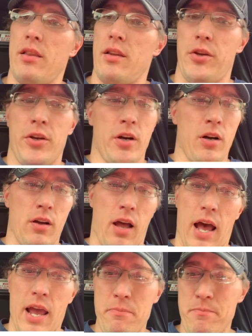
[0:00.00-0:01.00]
you know,
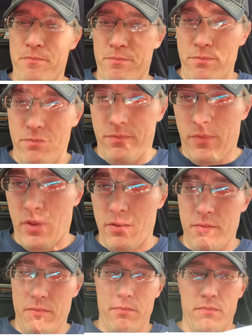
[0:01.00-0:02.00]
I'm
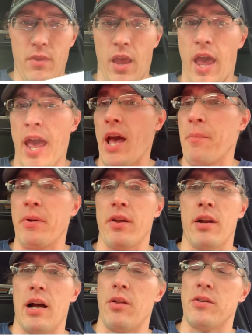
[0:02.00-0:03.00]
happy
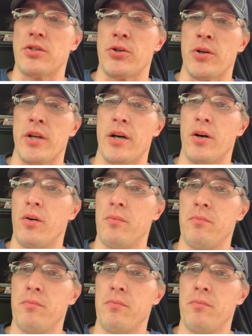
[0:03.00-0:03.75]
in how this turned out.